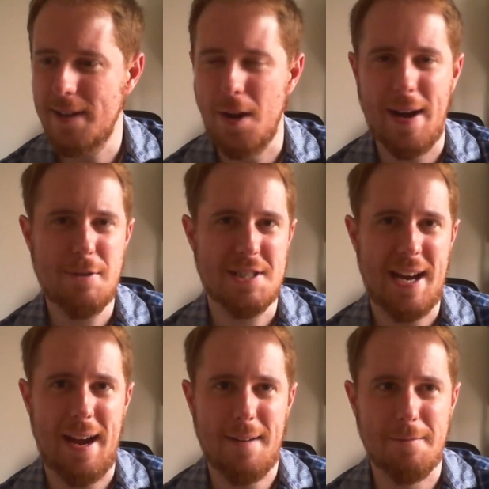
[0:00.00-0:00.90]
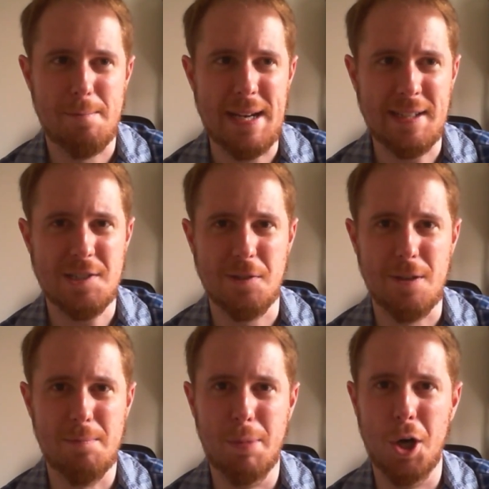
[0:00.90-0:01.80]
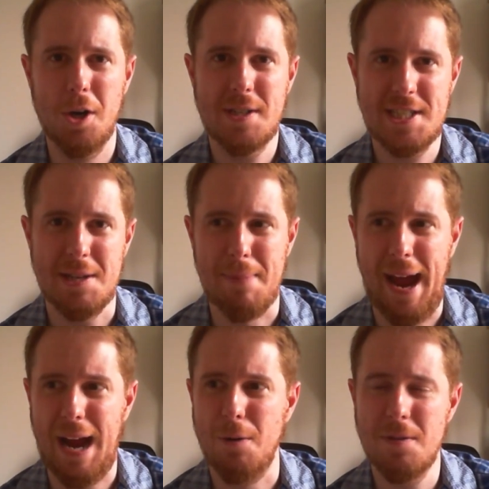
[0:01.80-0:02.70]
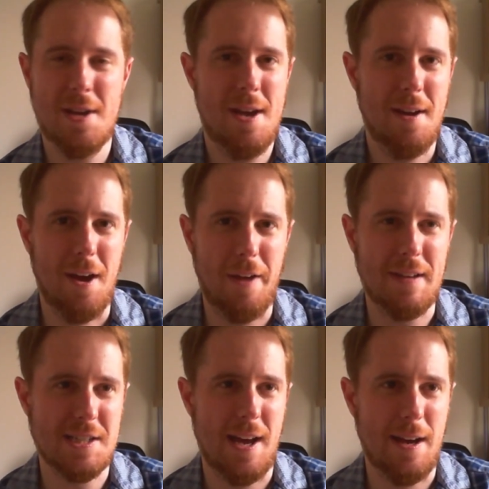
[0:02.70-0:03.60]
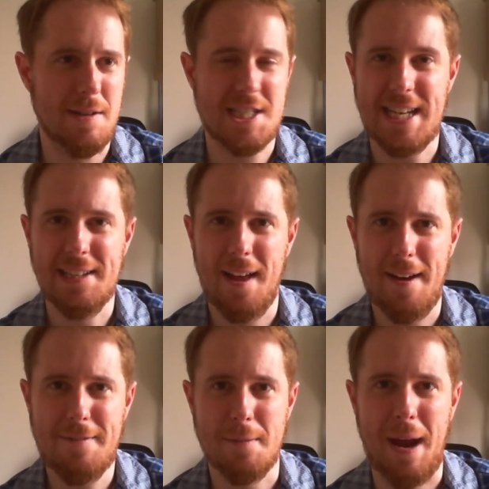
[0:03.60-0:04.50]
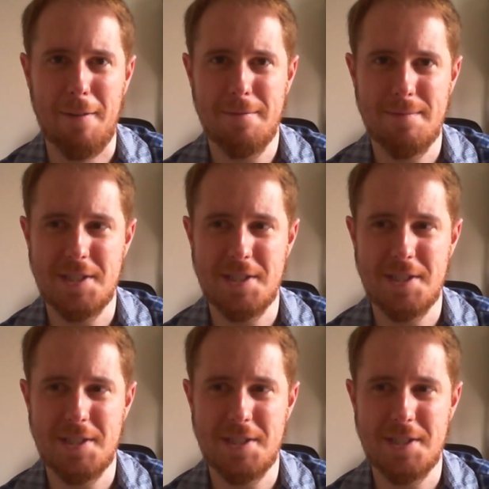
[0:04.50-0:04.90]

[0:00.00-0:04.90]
I used to have big sort of books about things like sea life, about